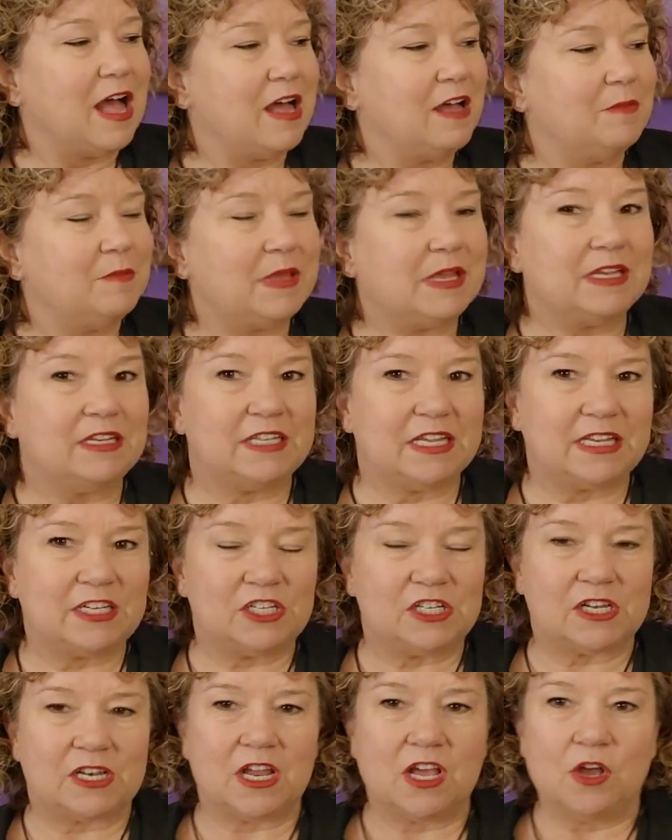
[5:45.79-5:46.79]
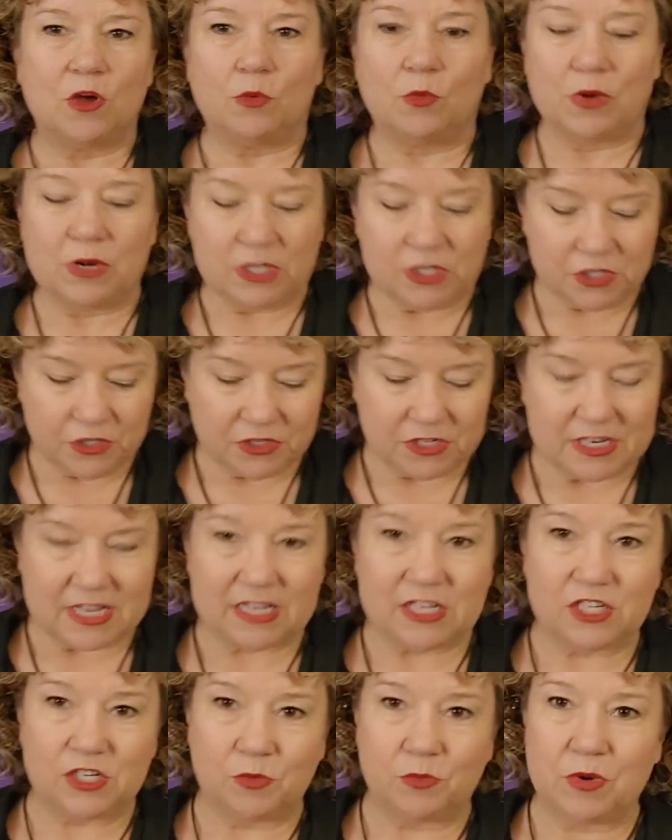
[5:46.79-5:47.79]
Intention. What is your
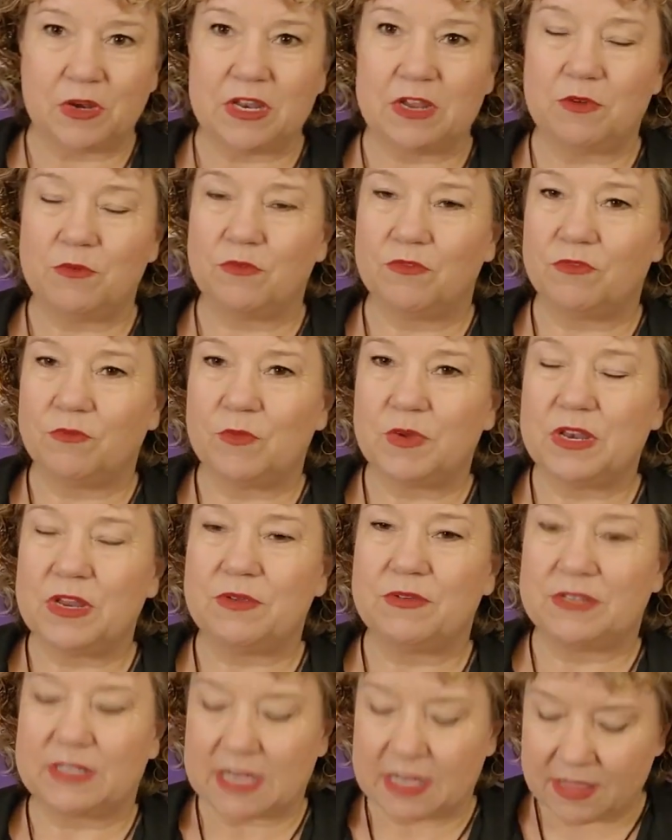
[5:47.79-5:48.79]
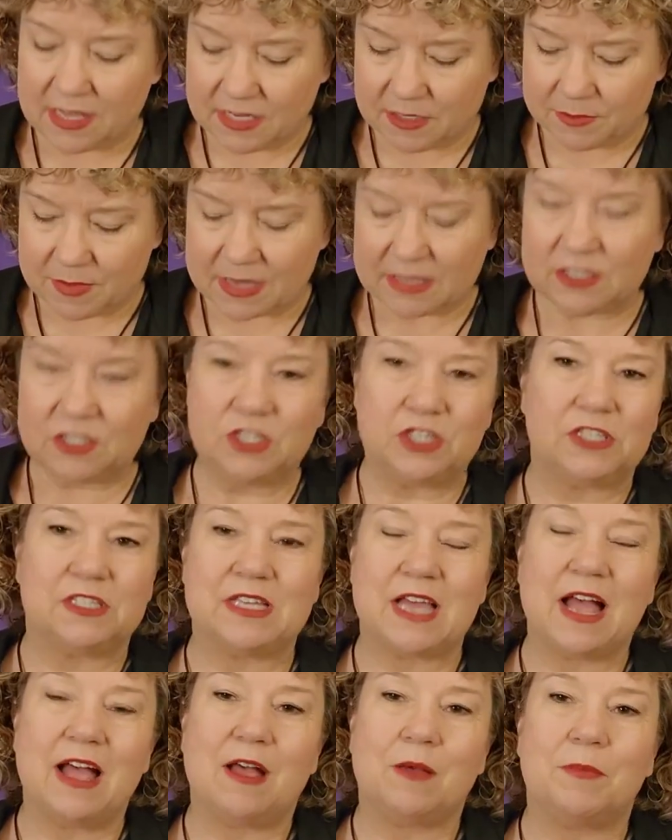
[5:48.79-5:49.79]
intention? When you set these
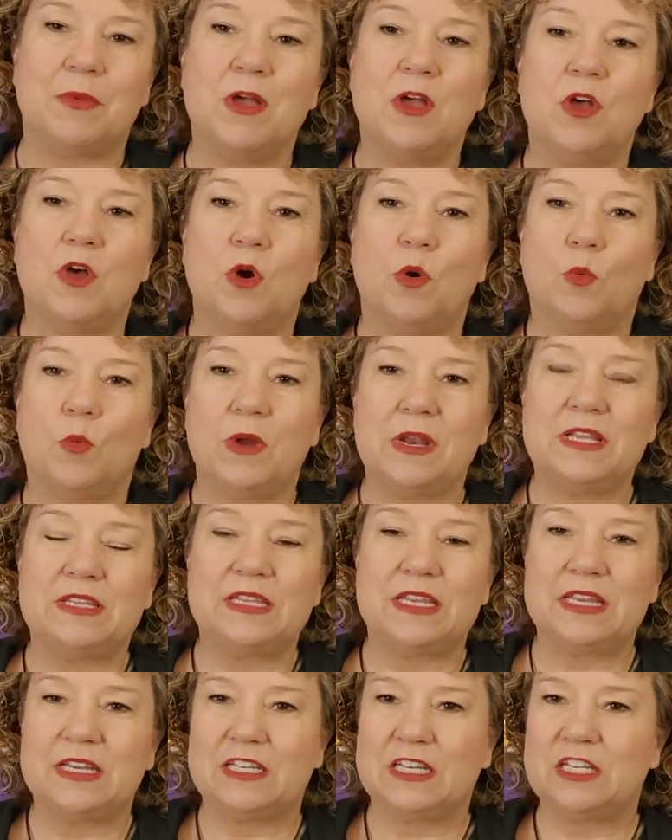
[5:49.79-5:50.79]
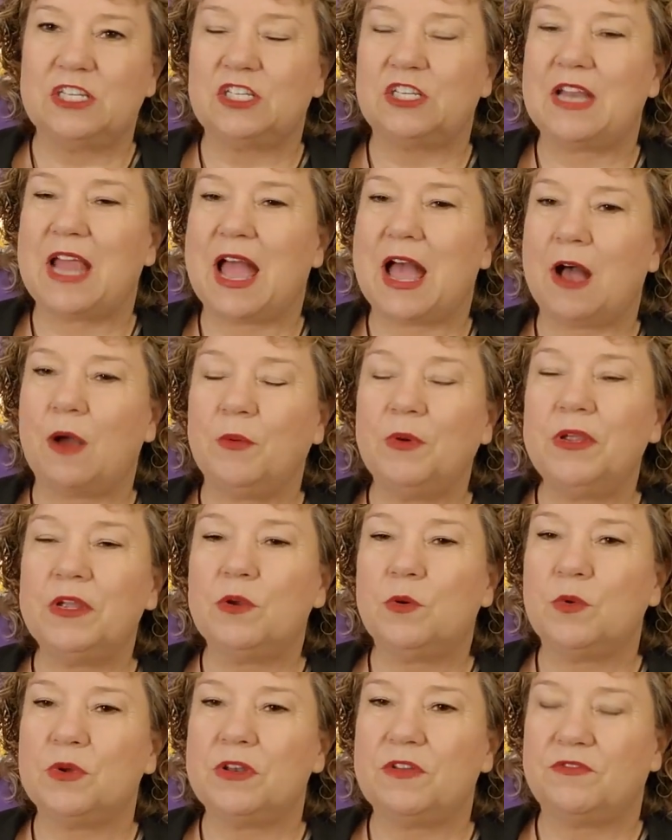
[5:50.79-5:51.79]
messages up, what is the intention? How are
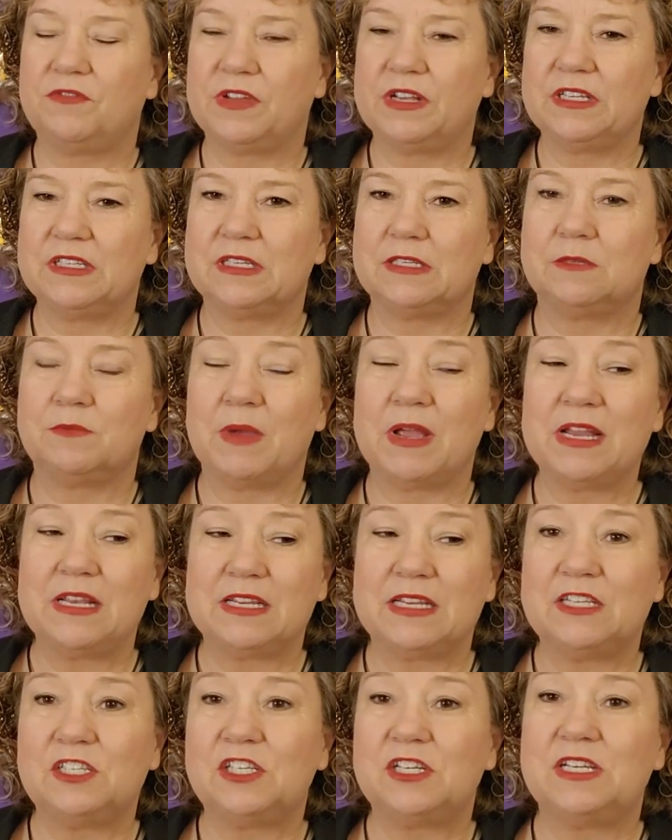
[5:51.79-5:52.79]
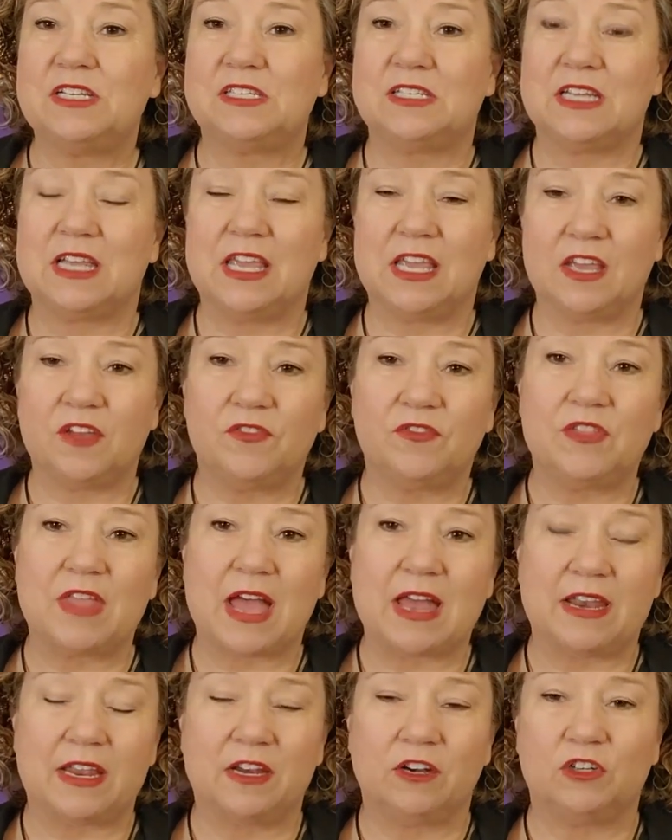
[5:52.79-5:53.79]
you going to fix this? My intention is to give
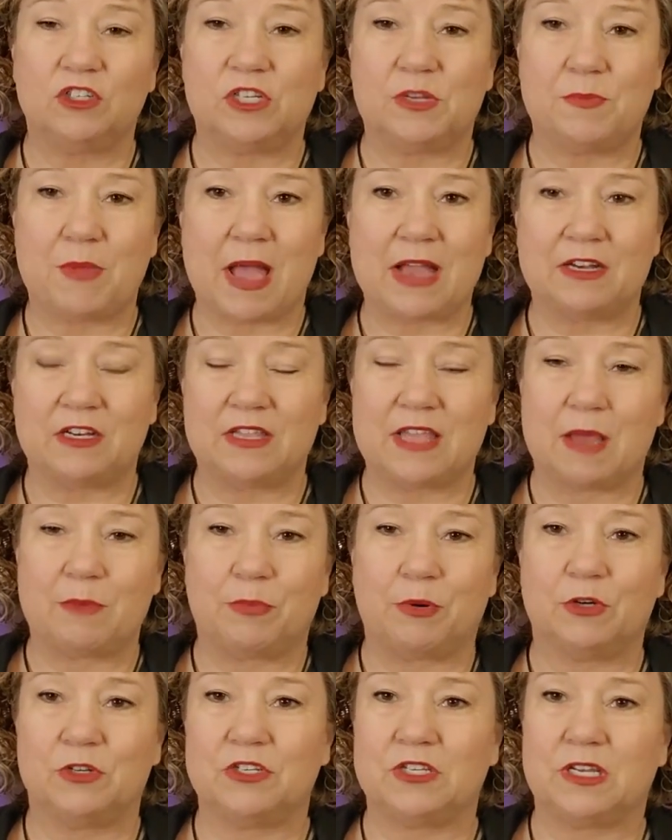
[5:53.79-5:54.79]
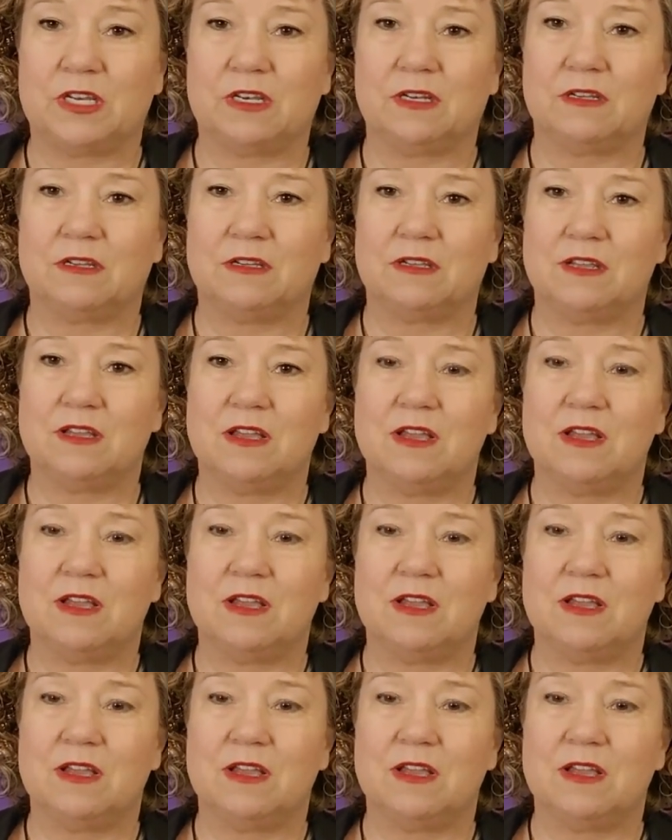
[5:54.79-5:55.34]
that energy back to that person.